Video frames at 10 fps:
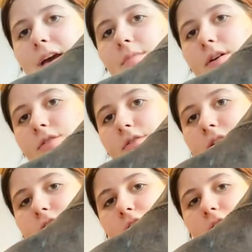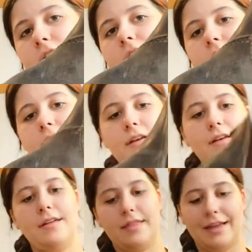I'm not totally sure.
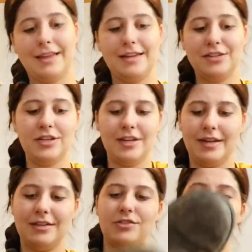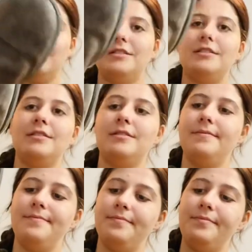The condition is just,
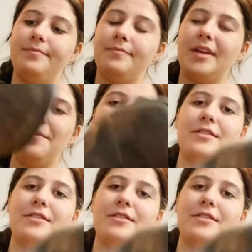I mean,